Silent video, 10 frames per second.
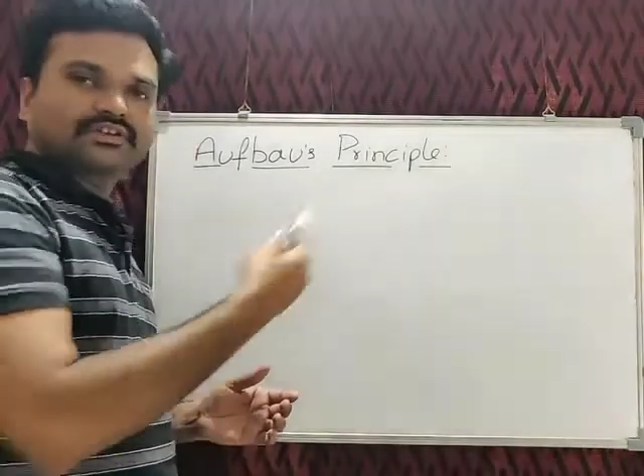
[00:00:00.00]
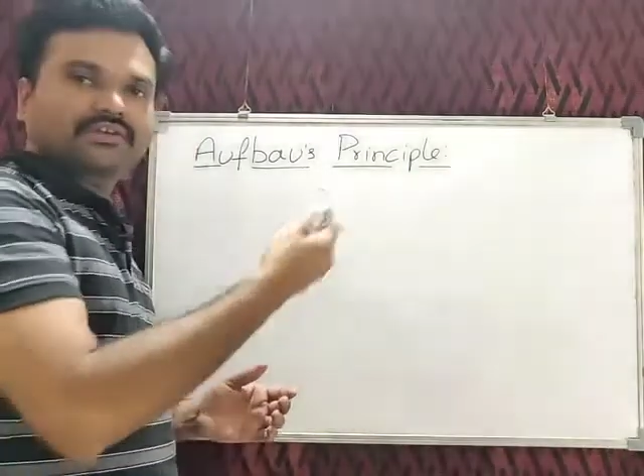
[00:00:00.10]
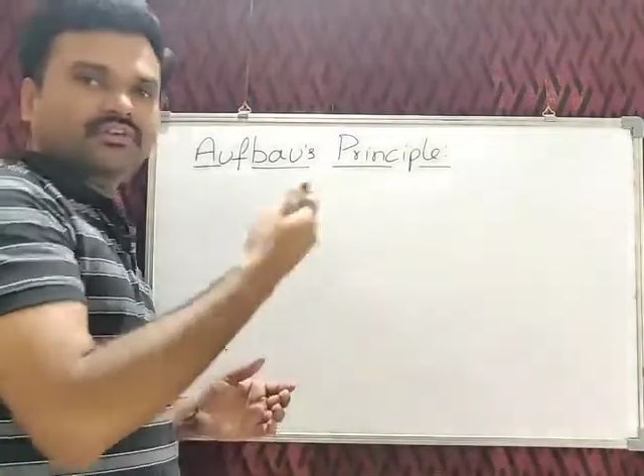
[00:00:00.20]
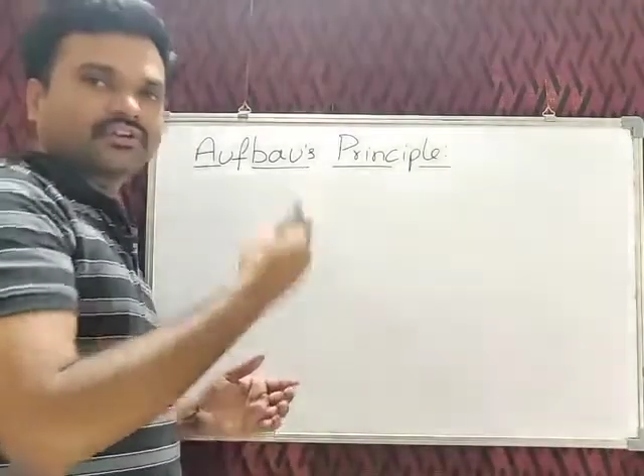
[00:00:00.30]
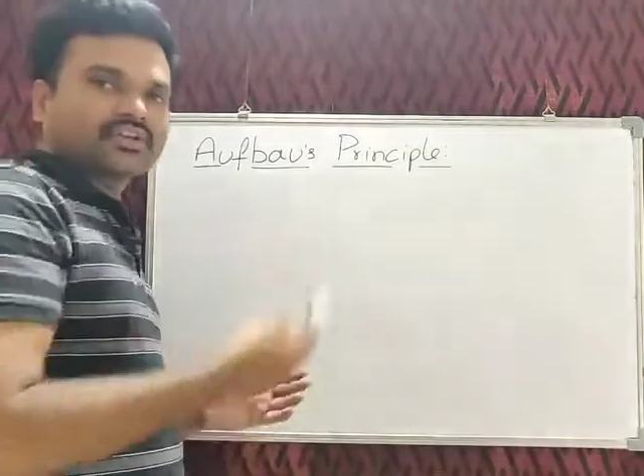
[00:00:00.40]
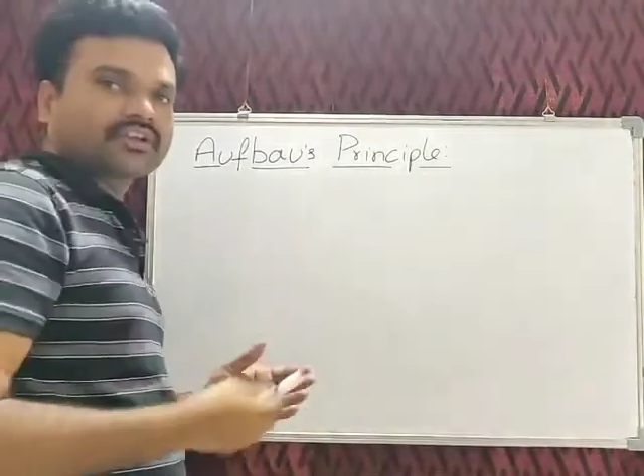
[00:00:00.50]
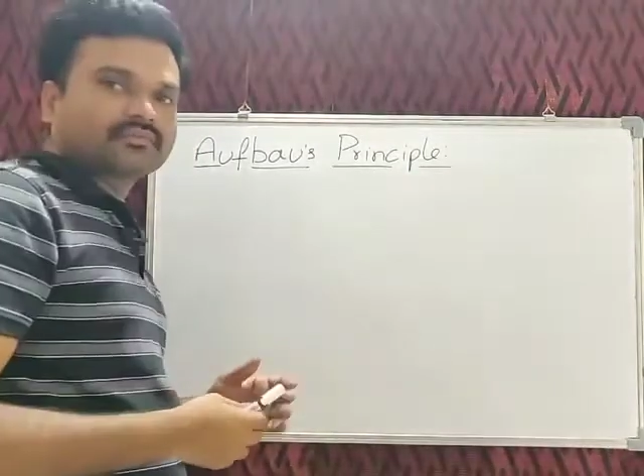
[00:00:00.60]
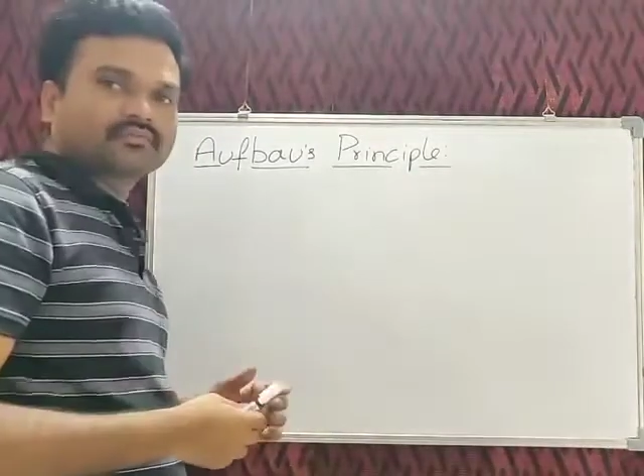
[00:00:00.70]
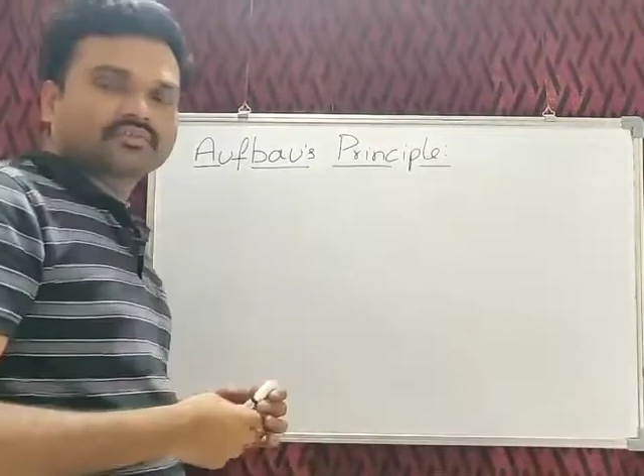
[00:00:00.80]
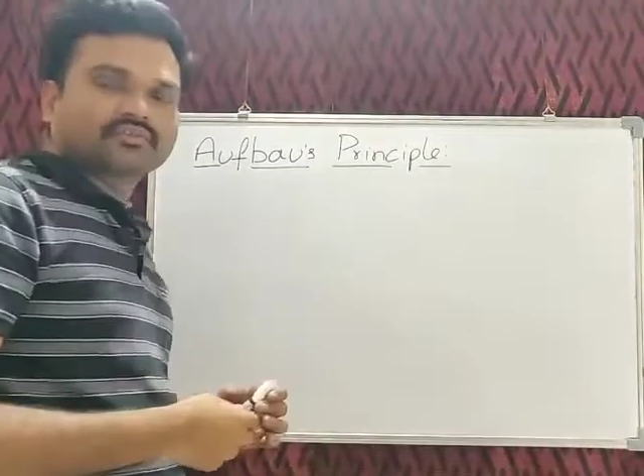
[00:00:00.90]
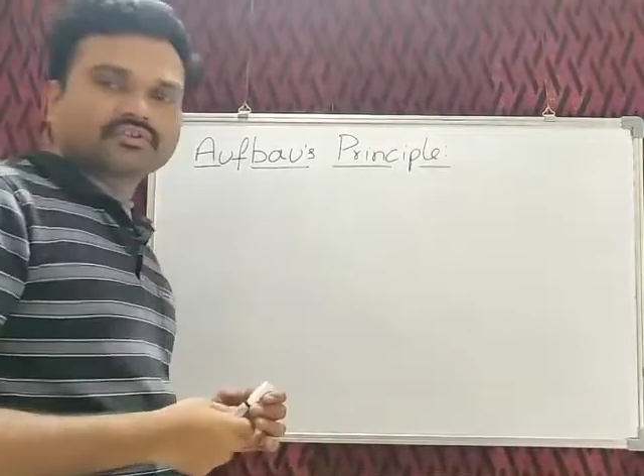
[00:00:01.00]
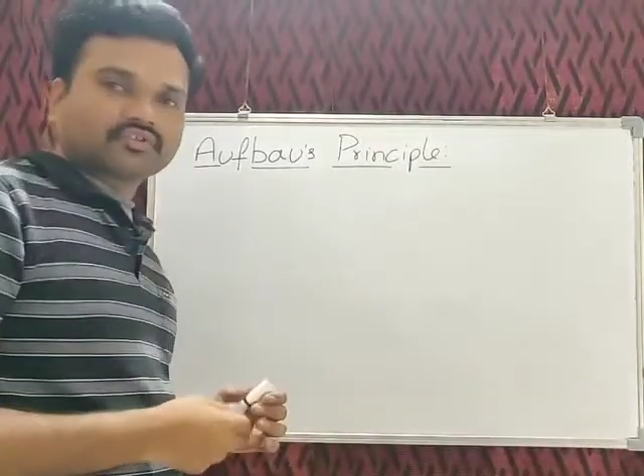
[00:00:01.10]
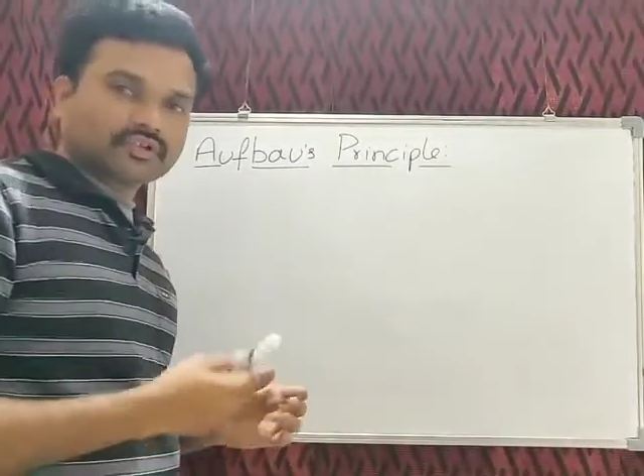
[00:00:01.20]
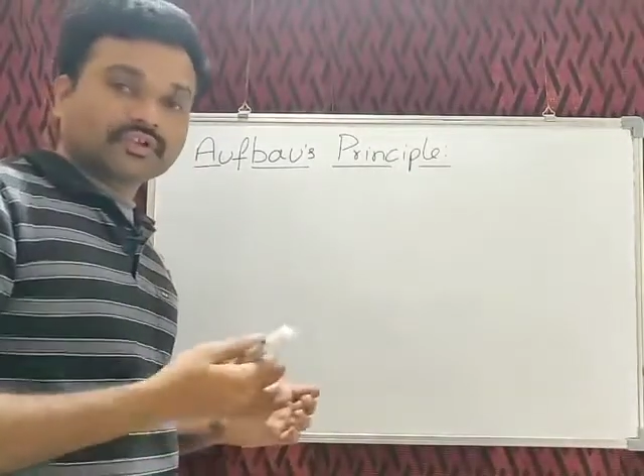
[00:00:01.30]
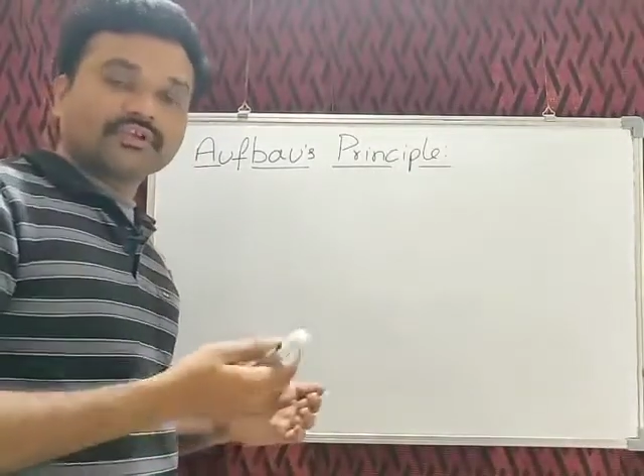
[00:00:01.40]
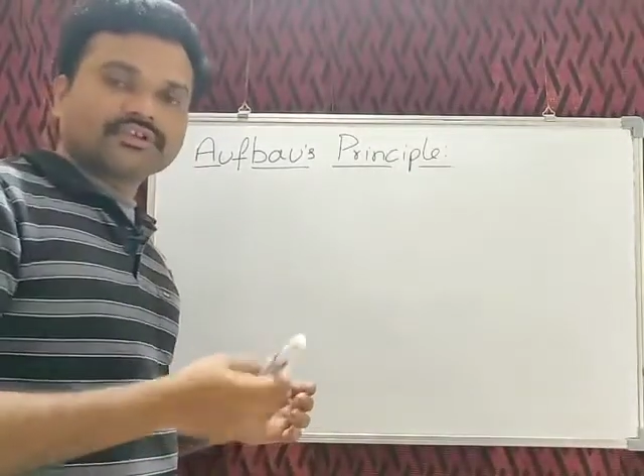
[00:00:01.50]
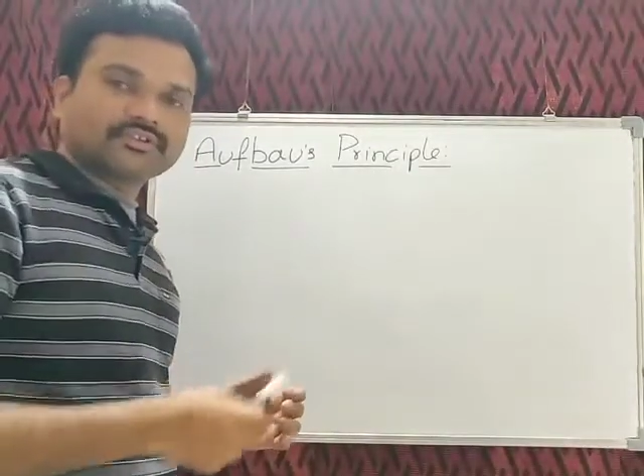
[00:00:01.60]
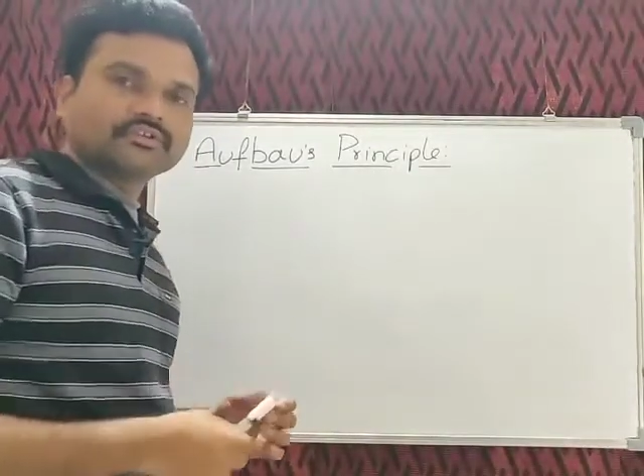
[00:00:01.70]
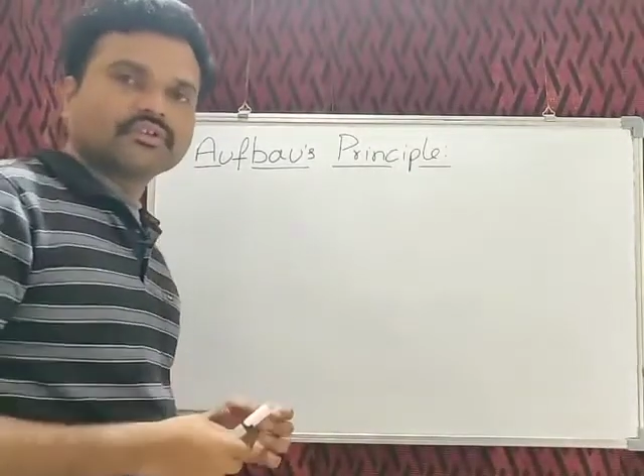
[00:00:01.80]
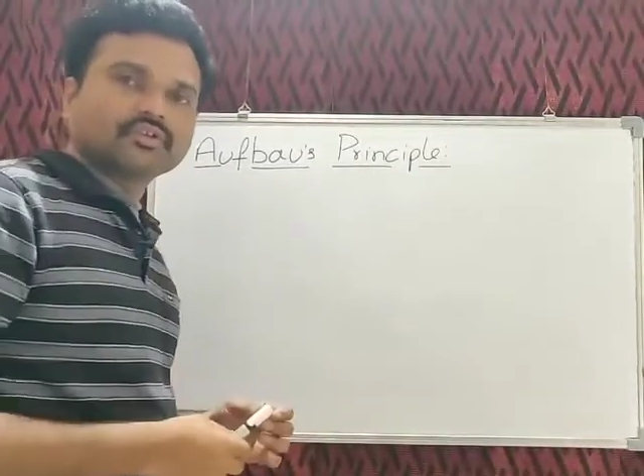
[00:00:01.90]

given a diagram which we generally